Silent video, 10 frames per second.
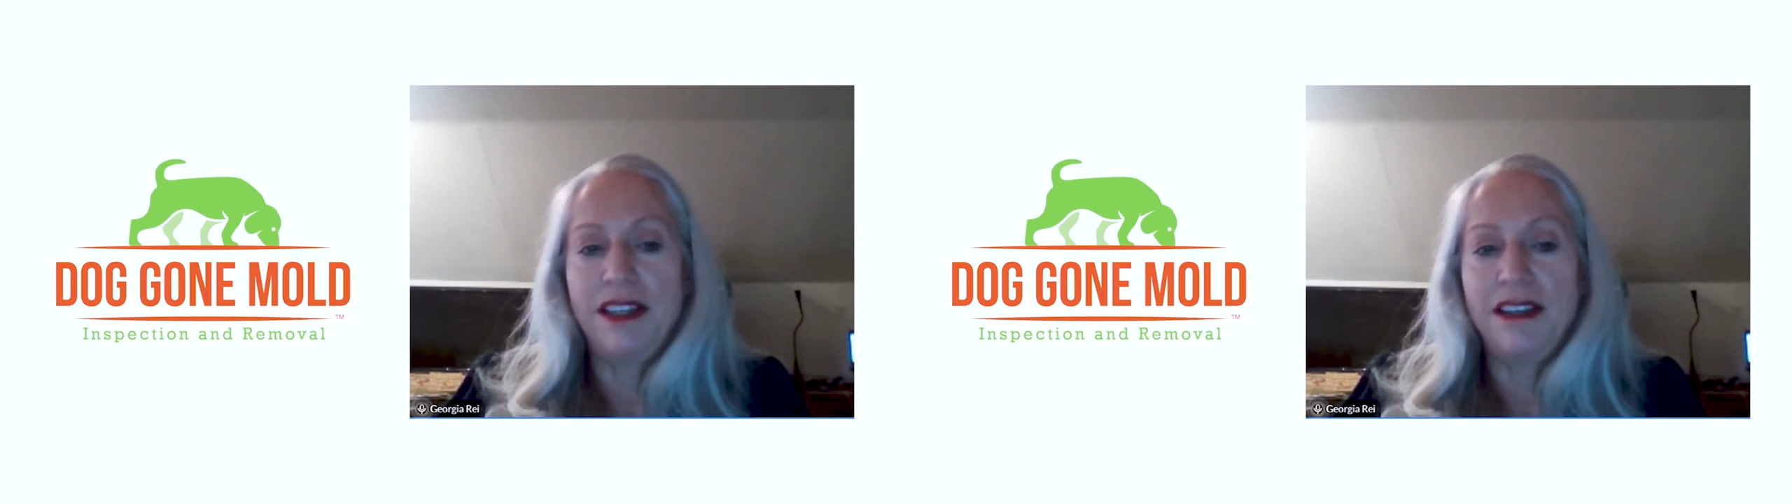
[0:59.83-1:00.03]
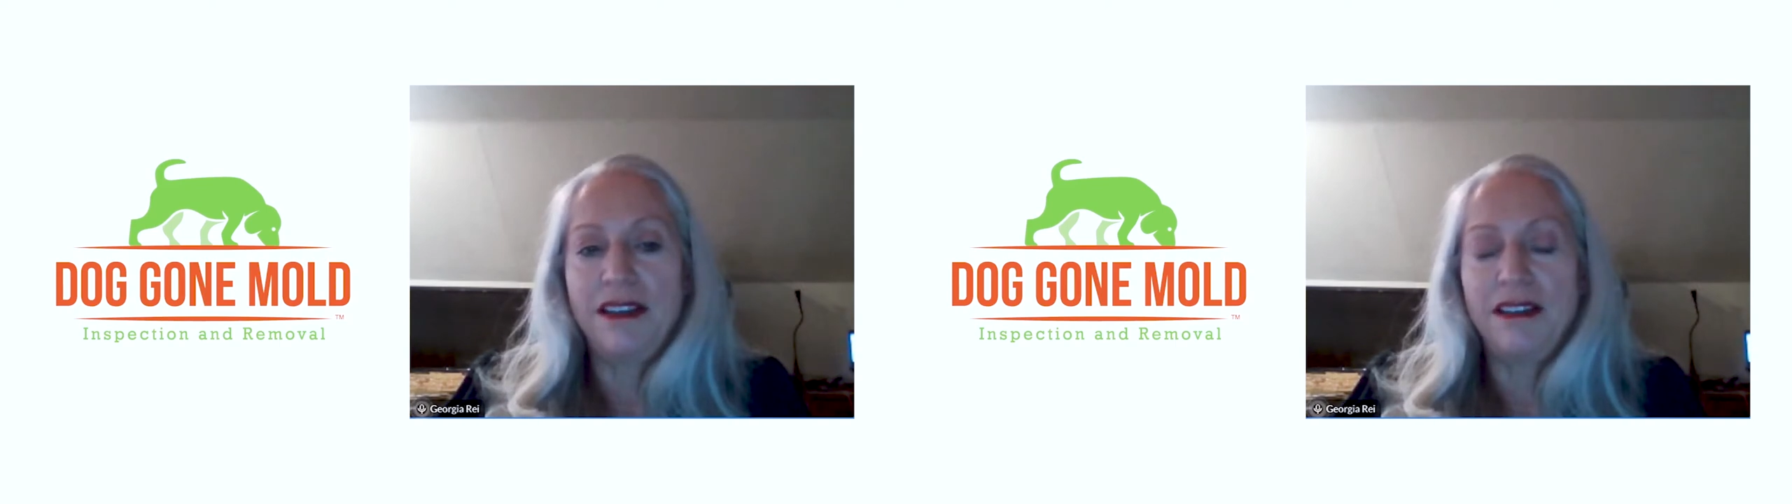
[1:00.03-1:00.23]

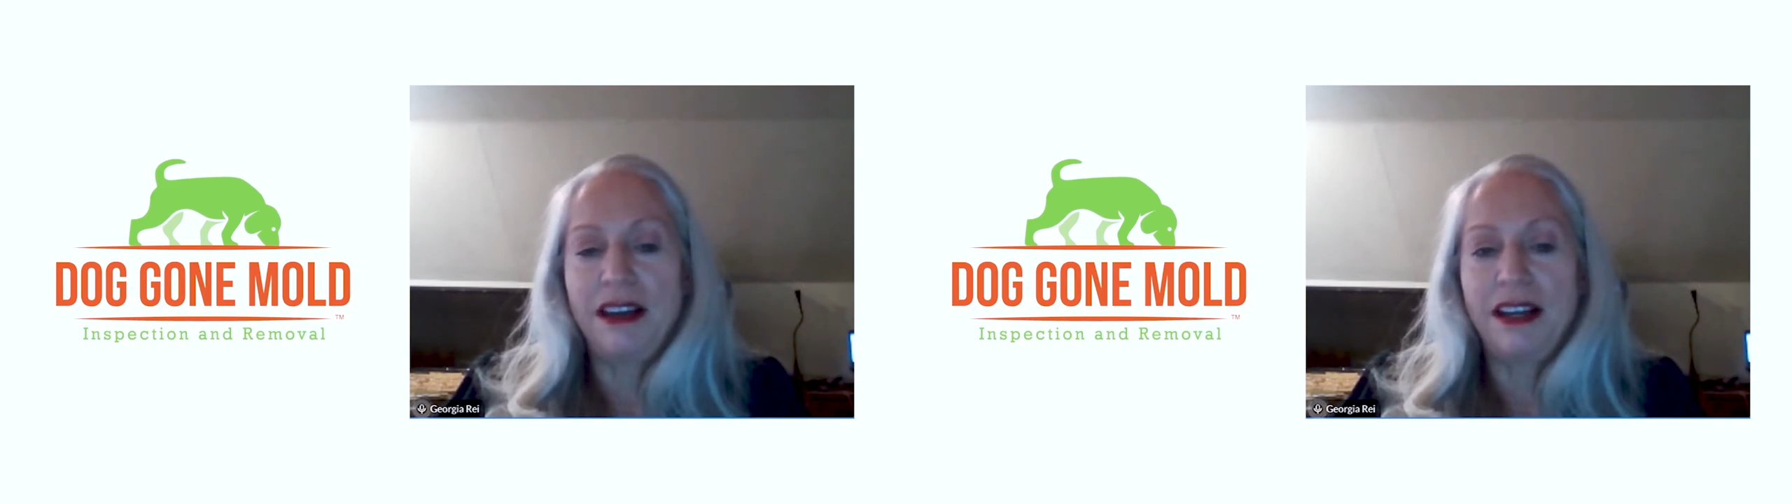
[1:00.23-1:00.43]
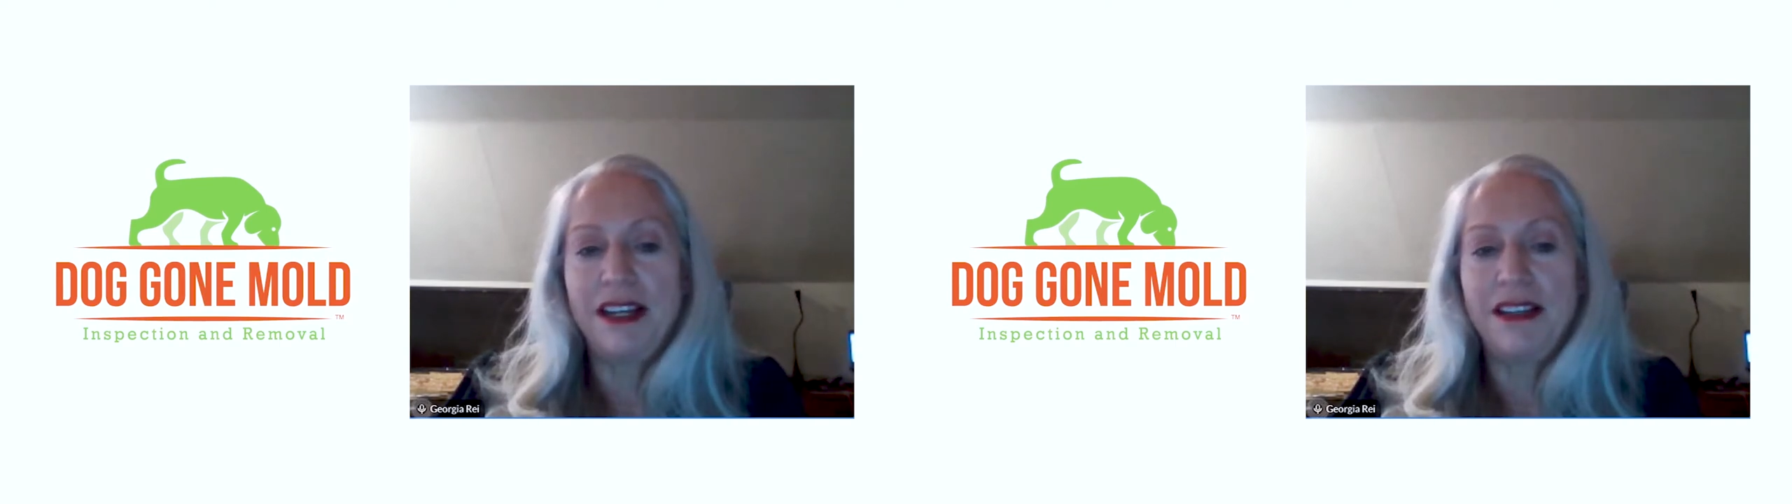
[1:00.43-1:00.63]
then
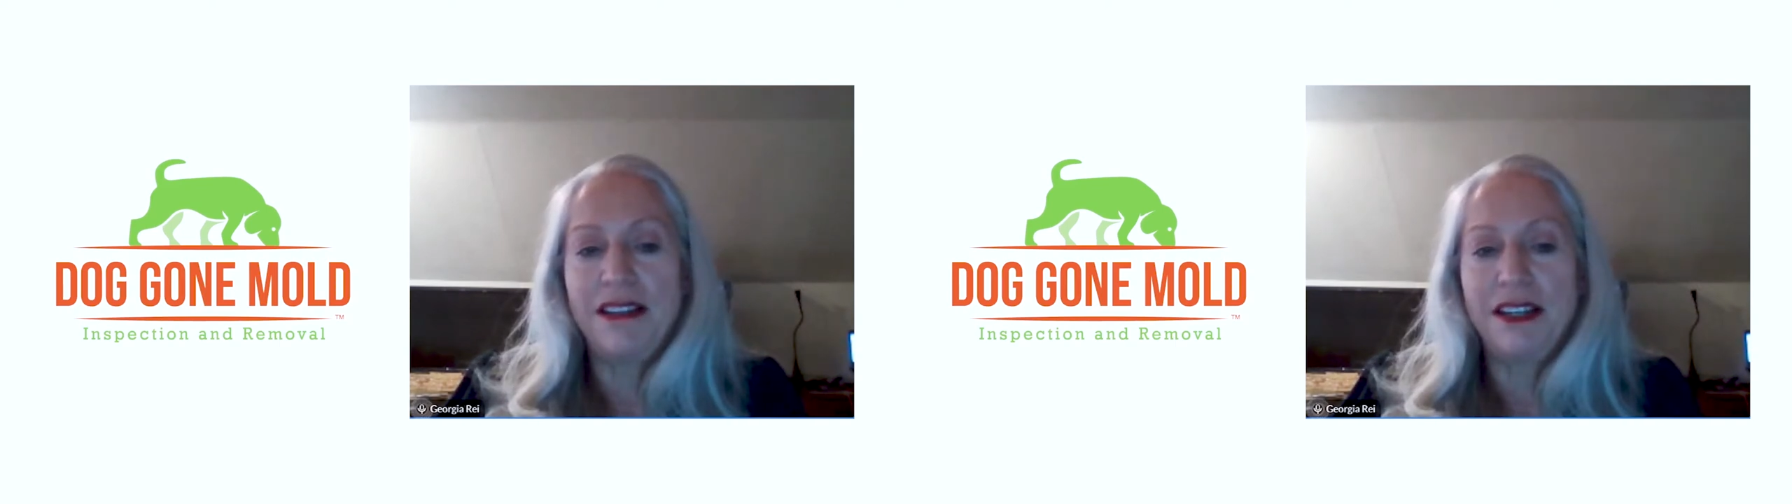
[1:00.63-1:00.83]
I